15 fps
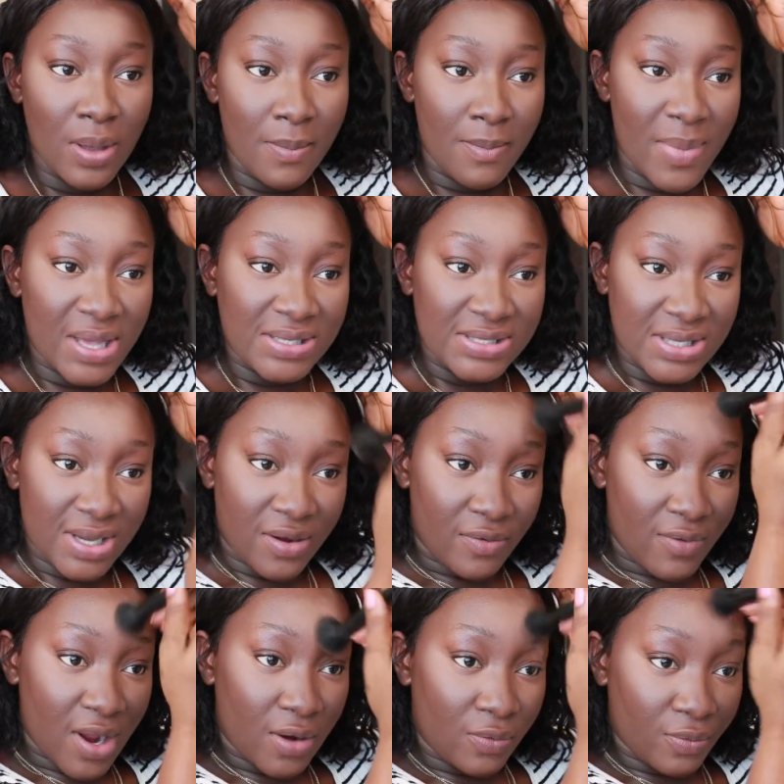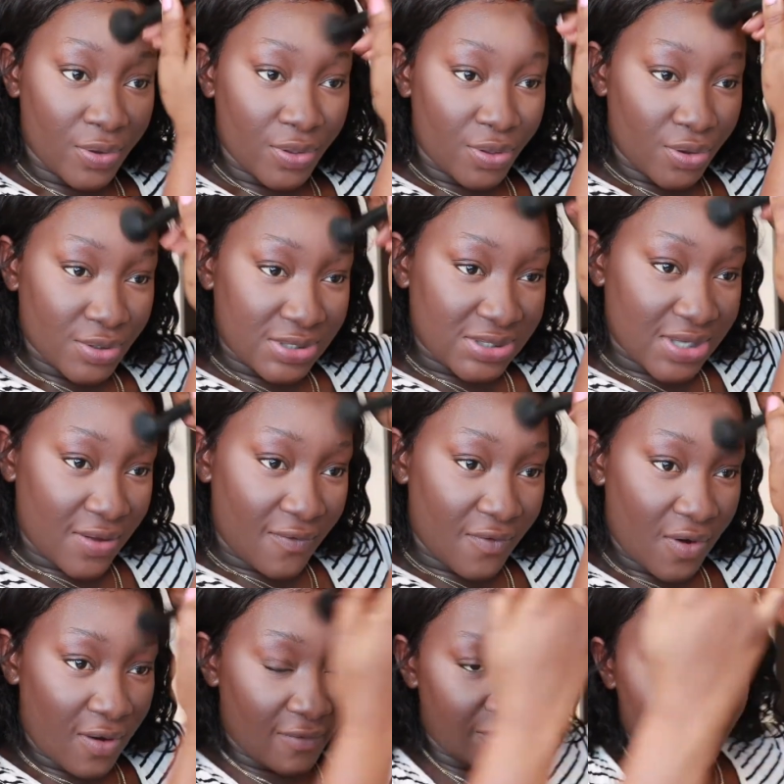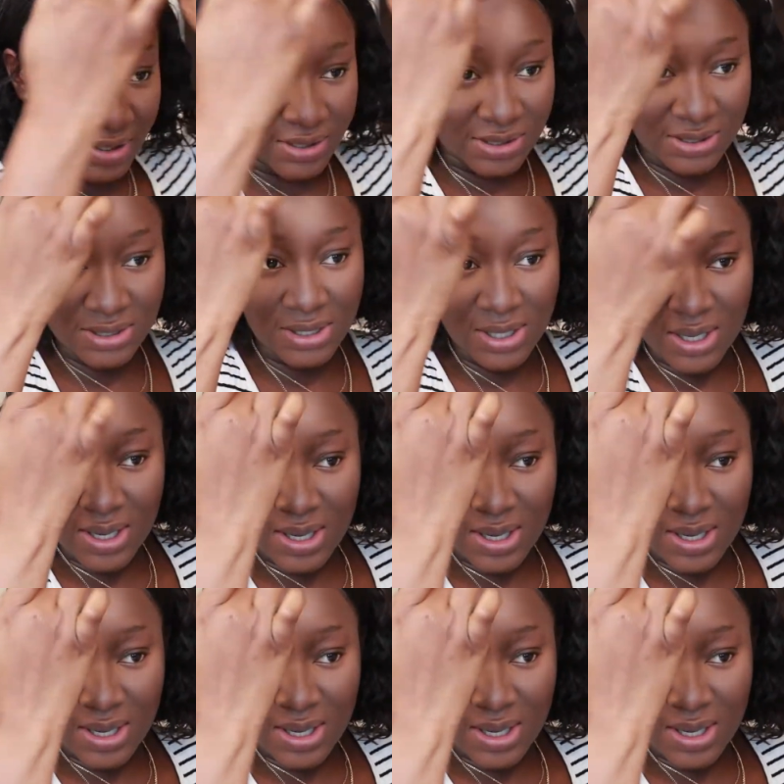messing around with your self-confidence.